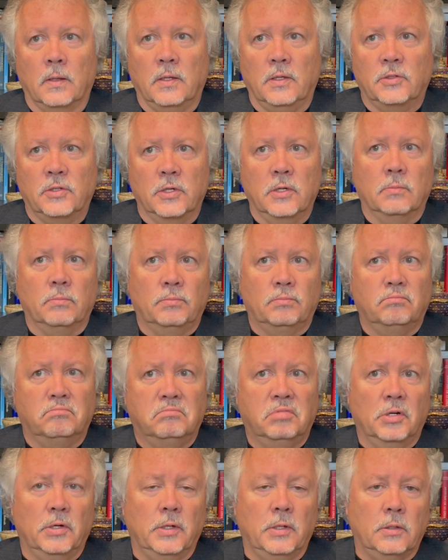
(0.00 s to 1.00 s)
He's in a
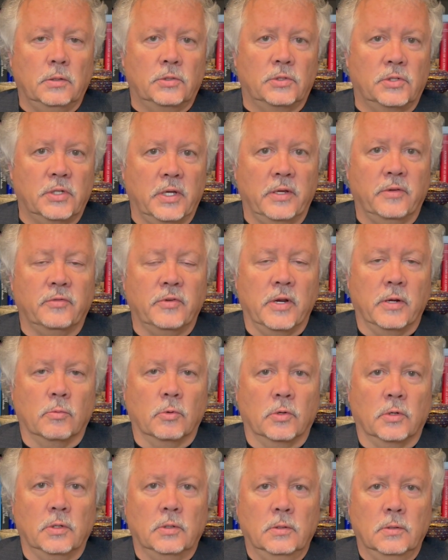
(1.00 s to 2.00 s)
pretty safe
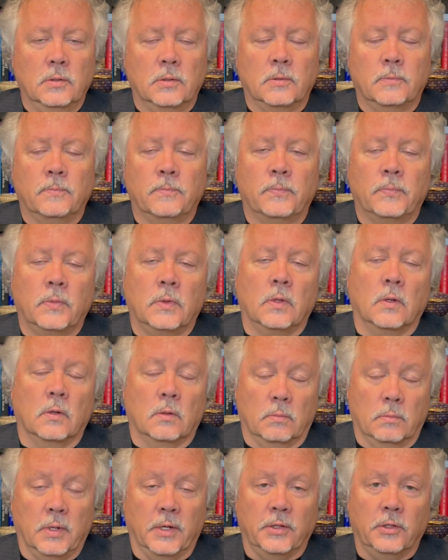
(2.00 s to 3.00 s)
neighborhood
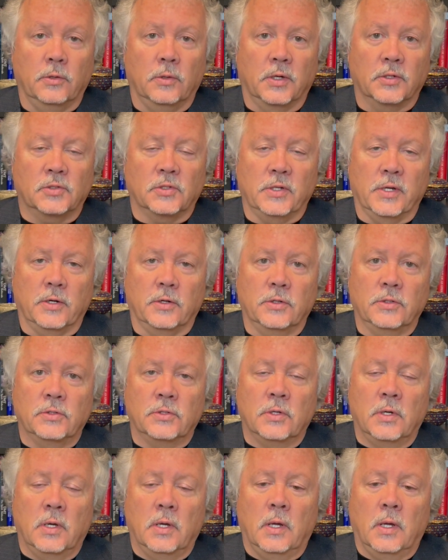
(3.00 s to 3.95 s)
by US standards.